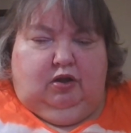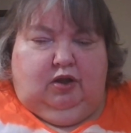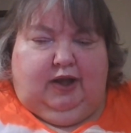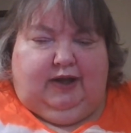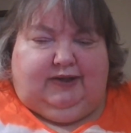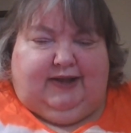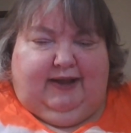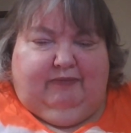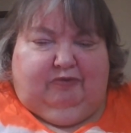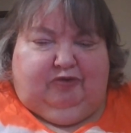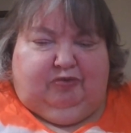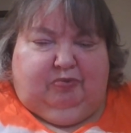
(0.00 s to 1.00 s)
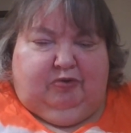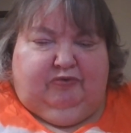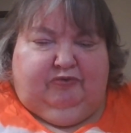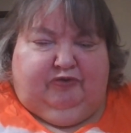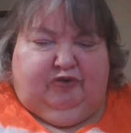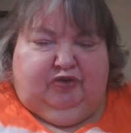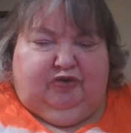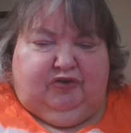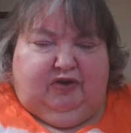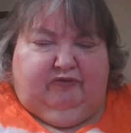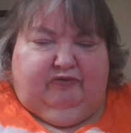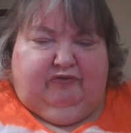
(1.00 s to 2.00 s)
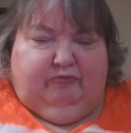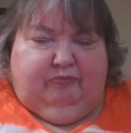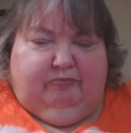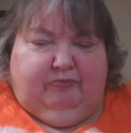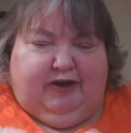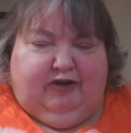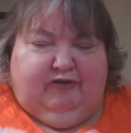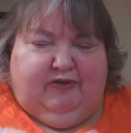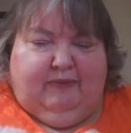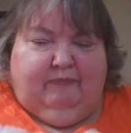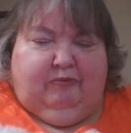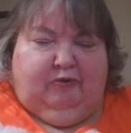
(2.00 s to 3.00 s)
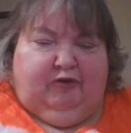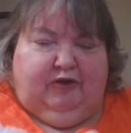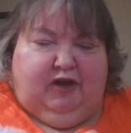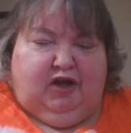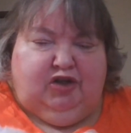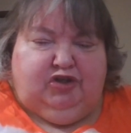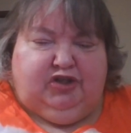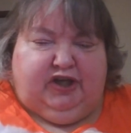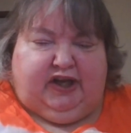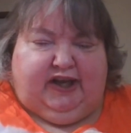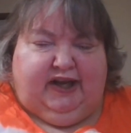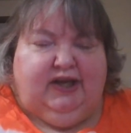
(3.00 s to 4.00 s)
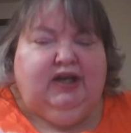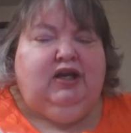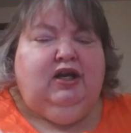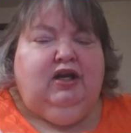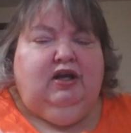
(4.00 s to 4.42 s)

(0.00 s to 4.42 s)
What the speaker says: like tablespoonfuls of better than bouillon chicken.